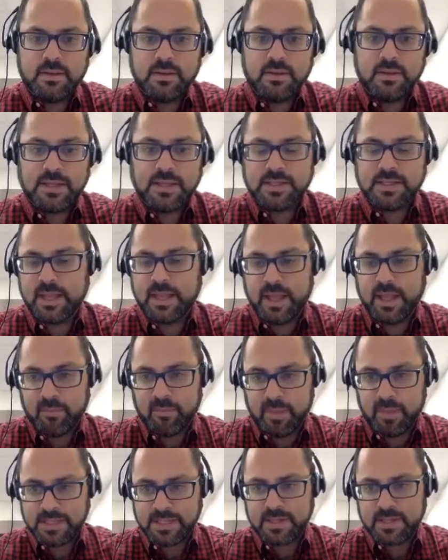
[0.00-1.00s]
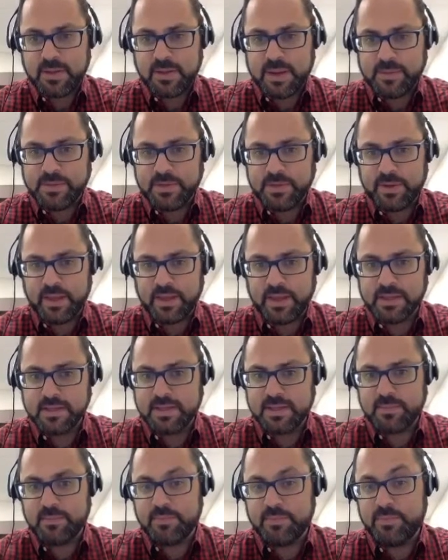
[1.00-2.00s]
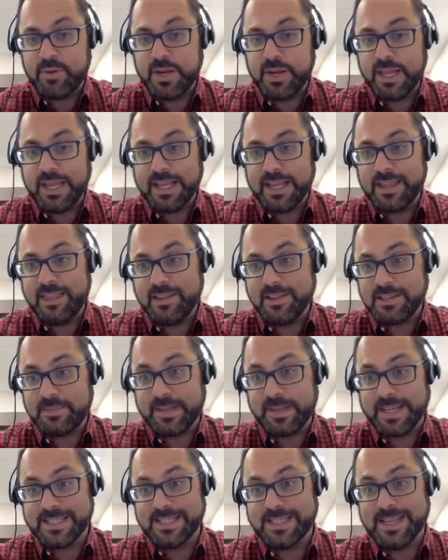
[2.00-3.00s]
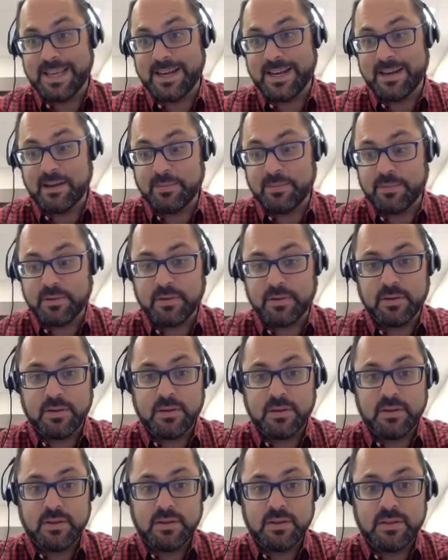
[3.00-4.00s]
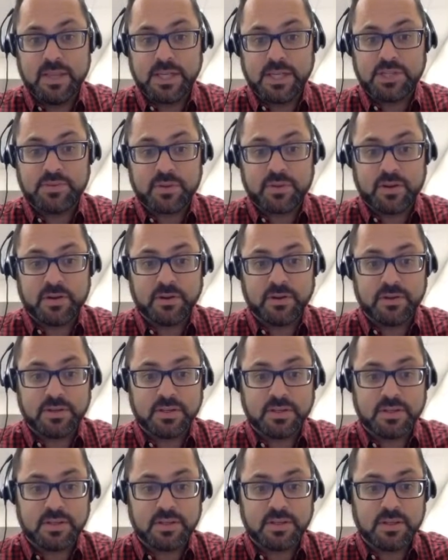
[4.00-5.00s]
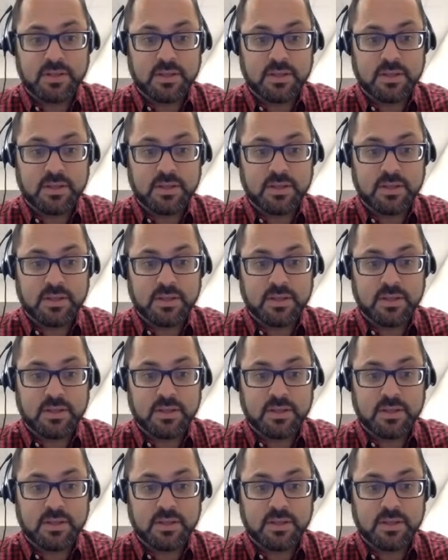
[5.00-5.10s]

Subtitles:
That's like basically what I'm doing is I'm putting in something that's not a number. That triggers.